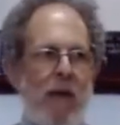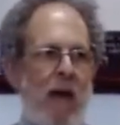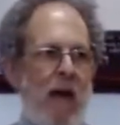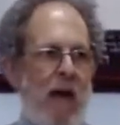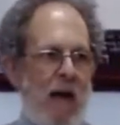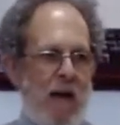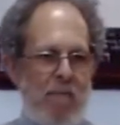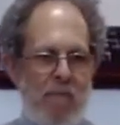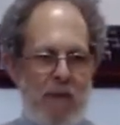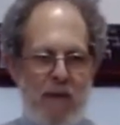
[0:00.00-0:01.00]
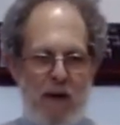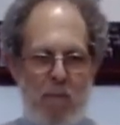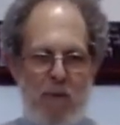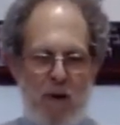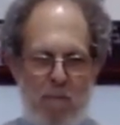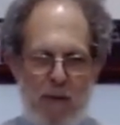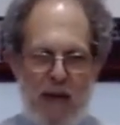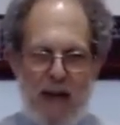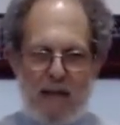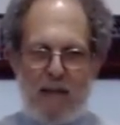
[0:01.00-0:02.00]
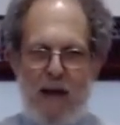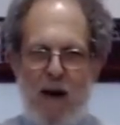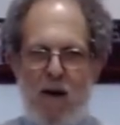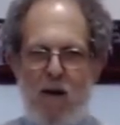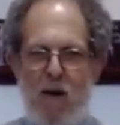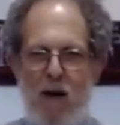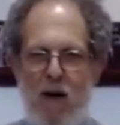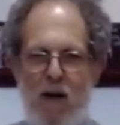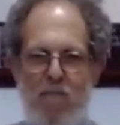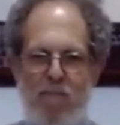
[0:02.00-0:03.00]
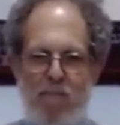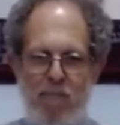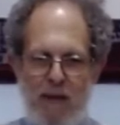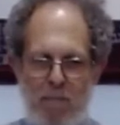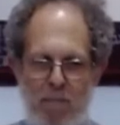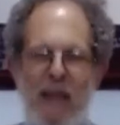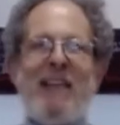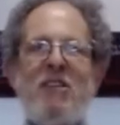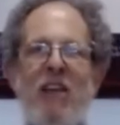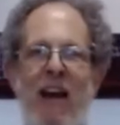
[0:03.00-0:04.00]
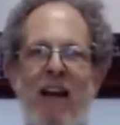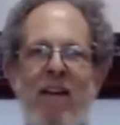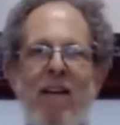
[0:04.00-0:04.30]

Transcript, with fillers: um, their, their plate, their um, place setting.